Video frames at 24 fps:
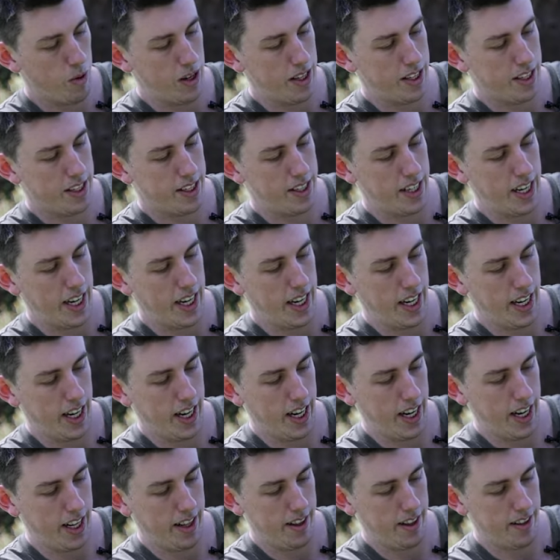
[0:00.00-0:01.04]
we're seating
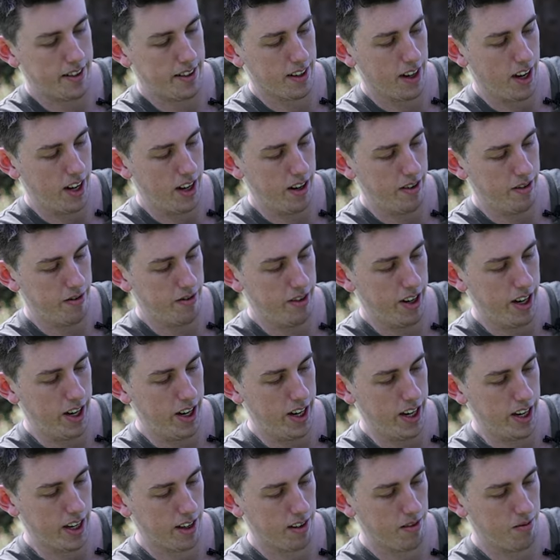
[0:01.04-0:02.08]
it in this kind
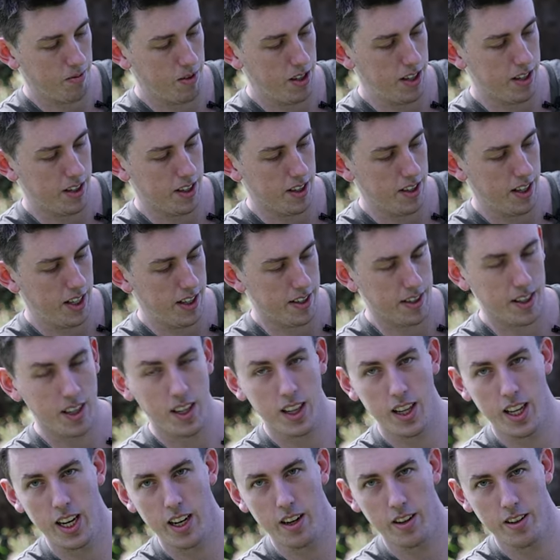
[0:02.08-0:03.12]
of, this
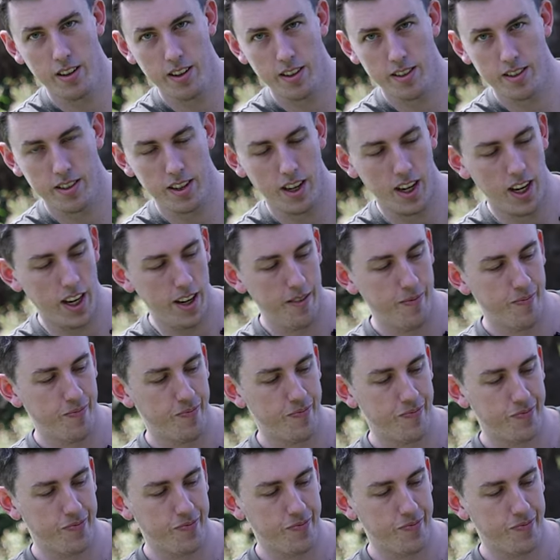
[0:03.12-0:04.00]
cleat on this side.